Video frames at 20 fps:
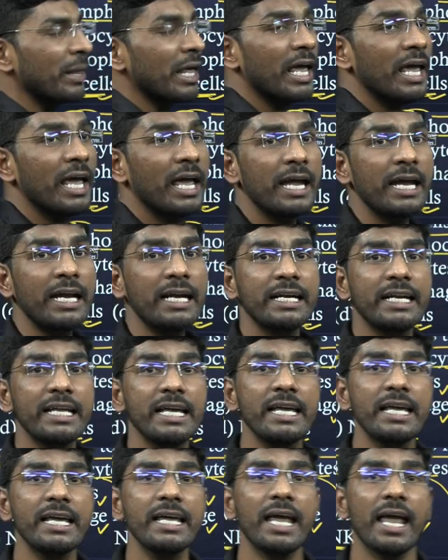
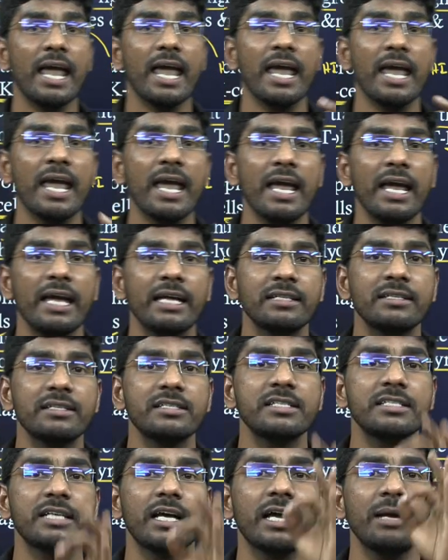ADA
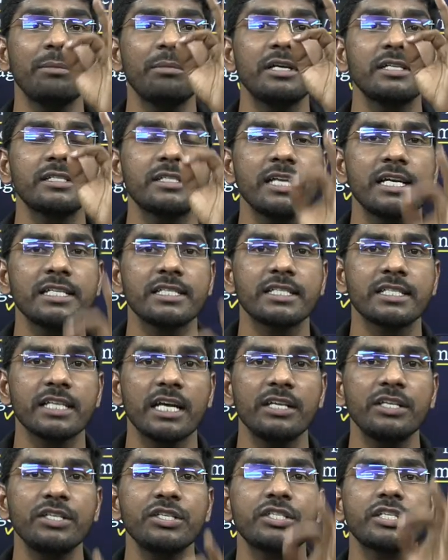enzyme is
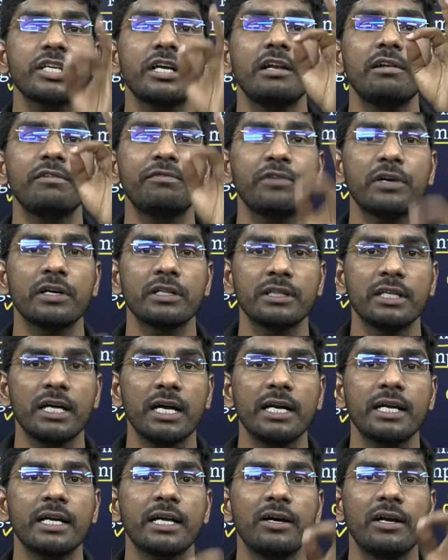essential for
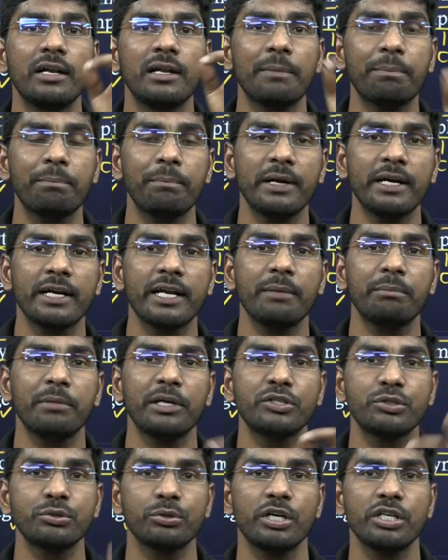the development and
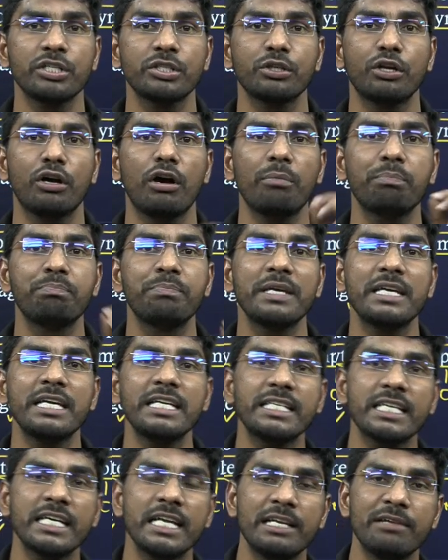maturation of
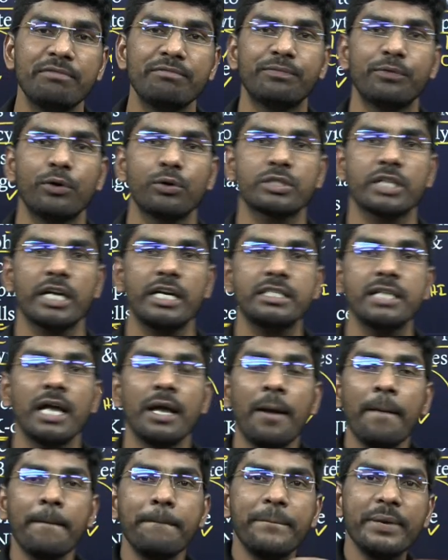BT lymphocytes.
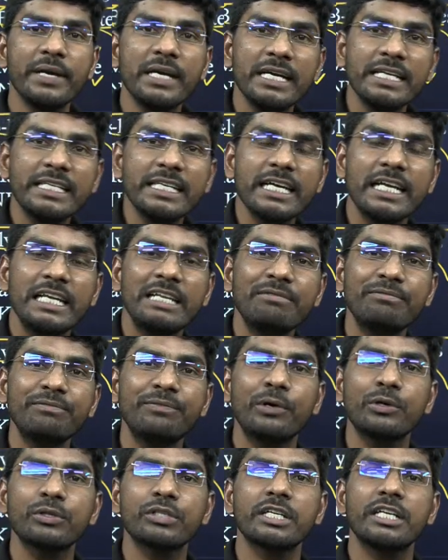BT
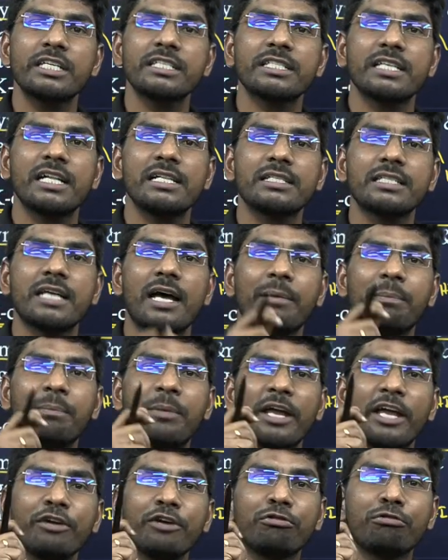lymphocyte cells are
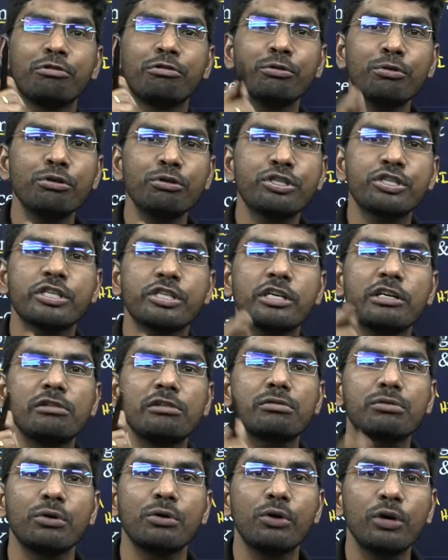playing crucial
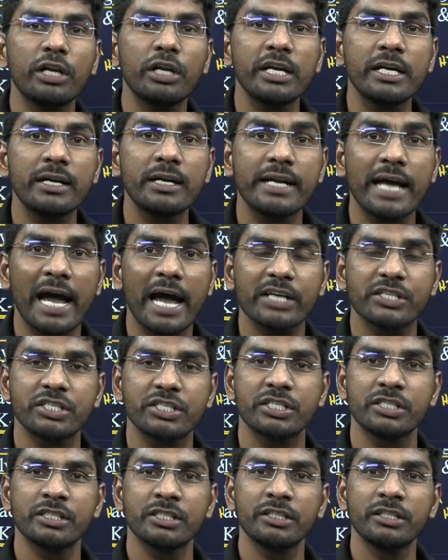role in
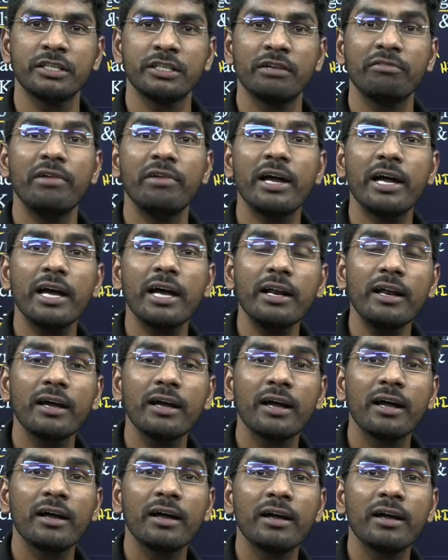DASH. Where?